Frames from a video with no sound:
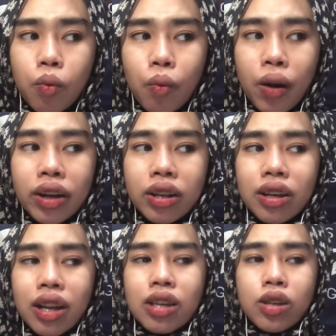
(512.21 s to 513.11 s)
why
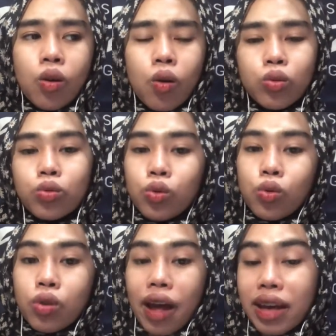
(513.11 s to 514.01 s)
they go
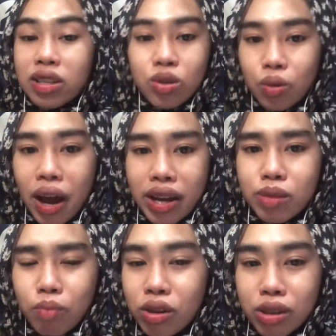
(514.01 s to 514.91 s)
to as soon as
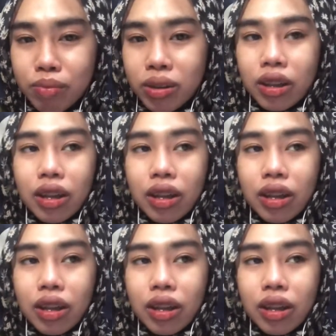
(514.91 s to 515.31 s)
possible?